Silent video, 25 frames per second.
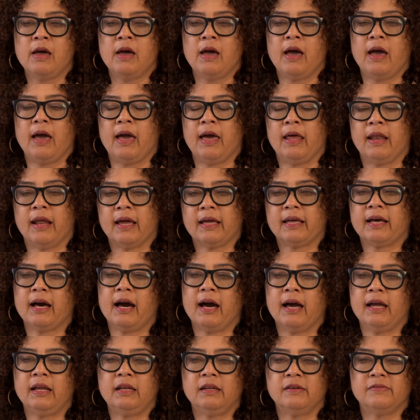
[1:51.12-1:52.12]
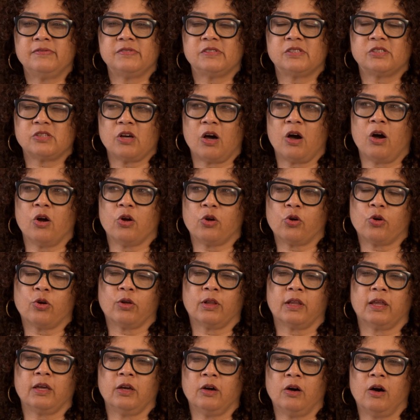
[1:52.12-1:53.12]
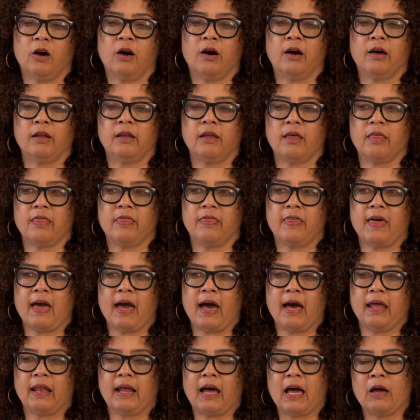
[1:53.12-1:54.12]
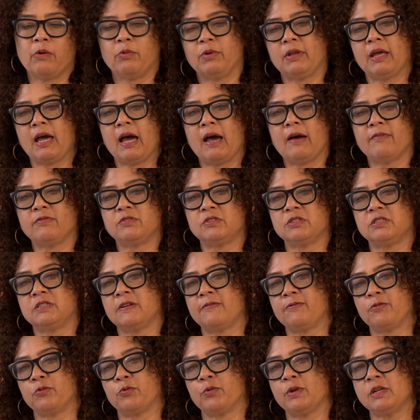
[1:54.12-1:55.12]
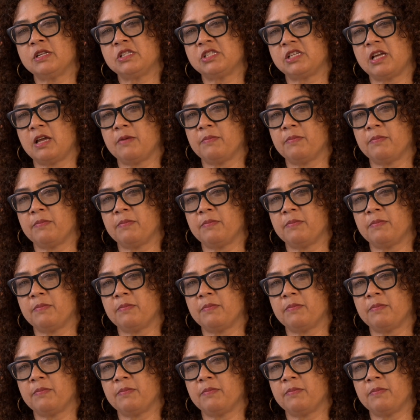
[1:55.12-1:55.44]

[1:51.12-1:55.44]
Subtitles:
And I kind of saw early on that I would have to differentiate